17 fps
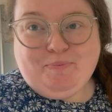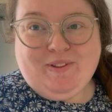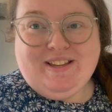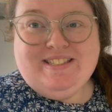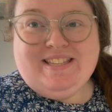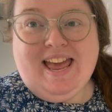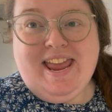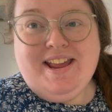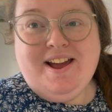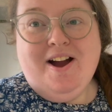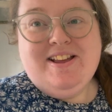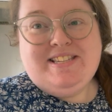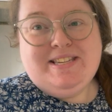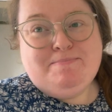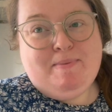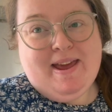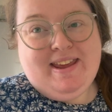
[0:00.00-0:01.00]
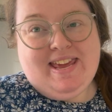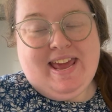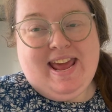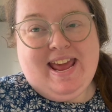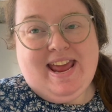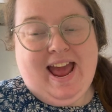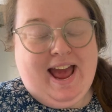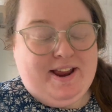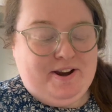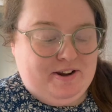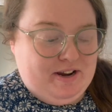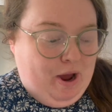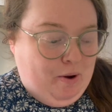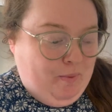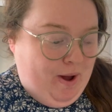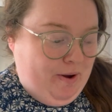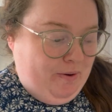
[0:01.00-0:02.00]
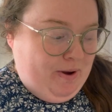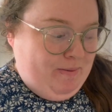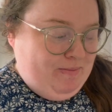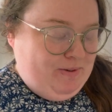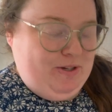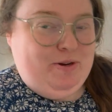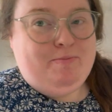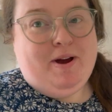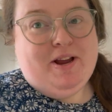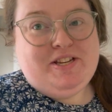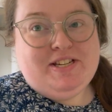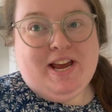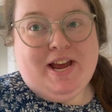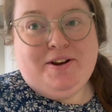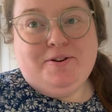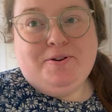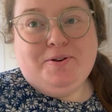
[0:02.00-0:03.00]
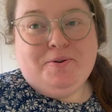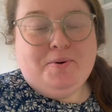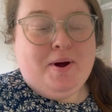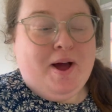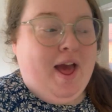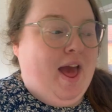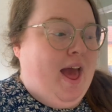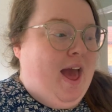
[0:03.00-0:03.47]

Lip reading: So hey guys, it's Becky and welcome to my channel.